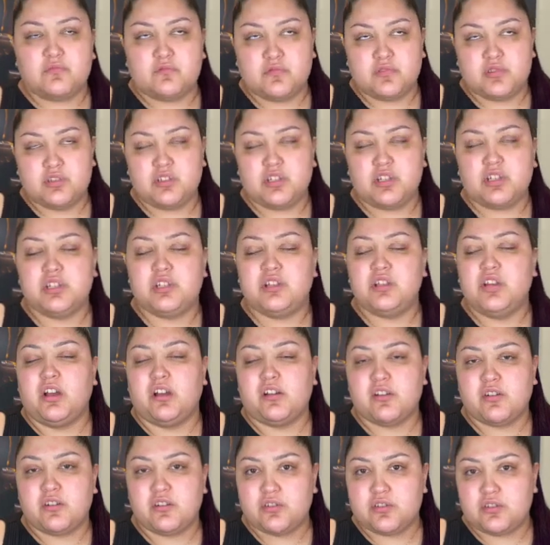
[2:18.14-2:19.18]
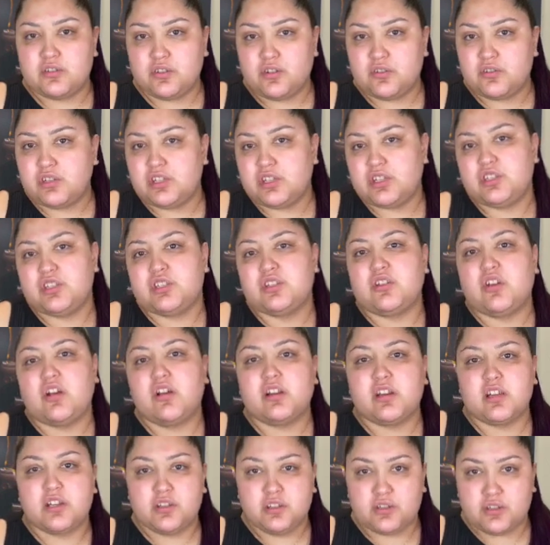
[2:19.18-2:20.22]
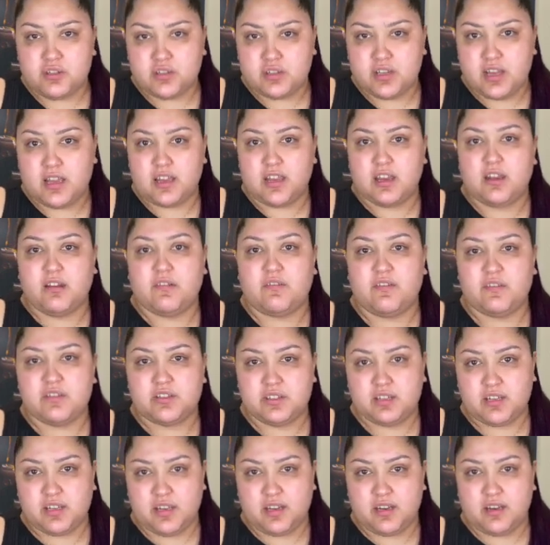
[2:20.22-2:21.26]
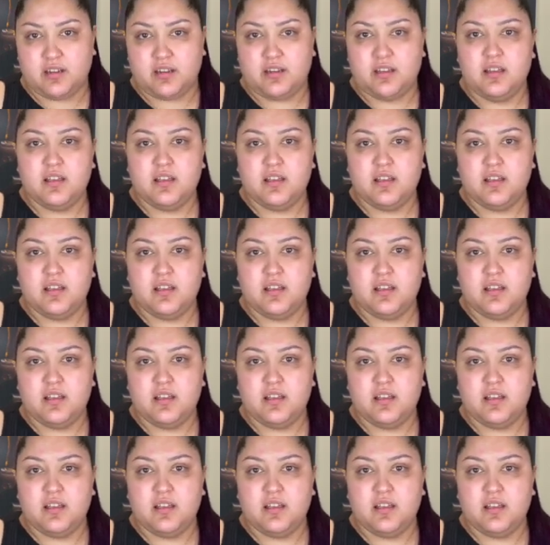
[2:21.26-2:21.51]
she's younger, so she's starting to take care of her skin